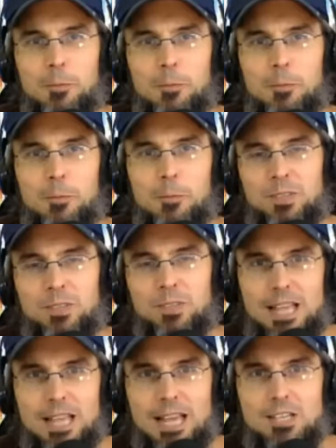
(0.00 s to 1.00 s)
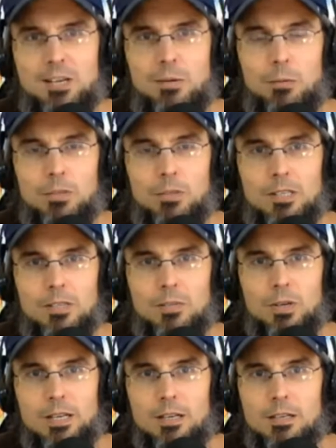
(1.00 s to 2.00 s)
so, so basically, Ed's come up with this
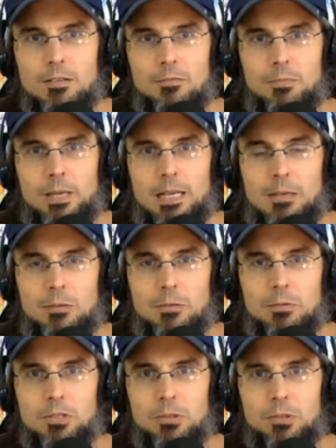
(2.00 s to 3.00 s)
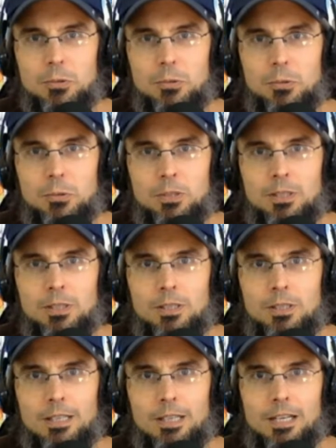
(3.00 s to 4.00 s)
way of being able to
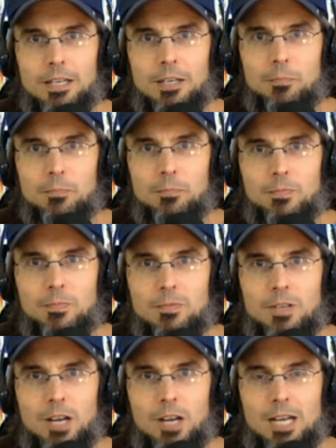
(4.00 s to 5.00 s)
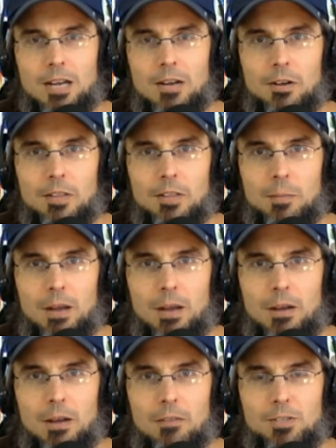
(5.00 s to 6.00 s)
um, cut down on the amount
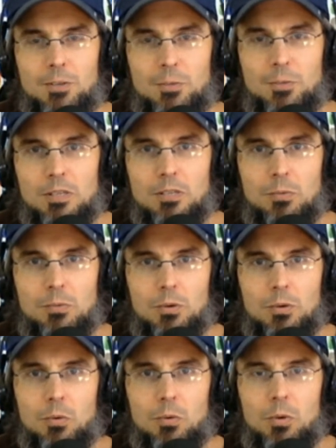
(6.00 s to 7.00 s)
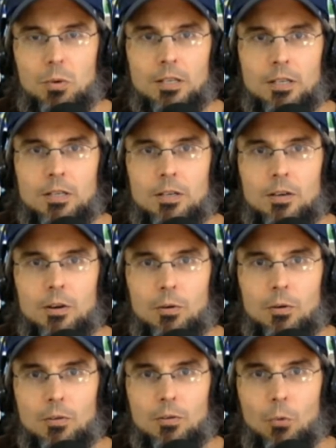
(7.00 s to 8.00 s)
of texture memory that's required
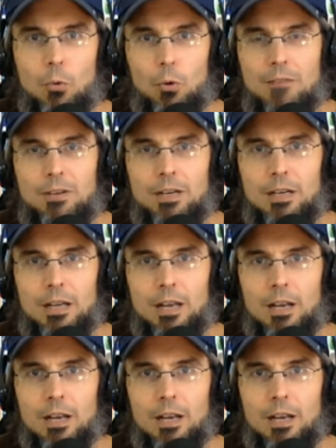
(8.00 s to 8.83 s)
for having a,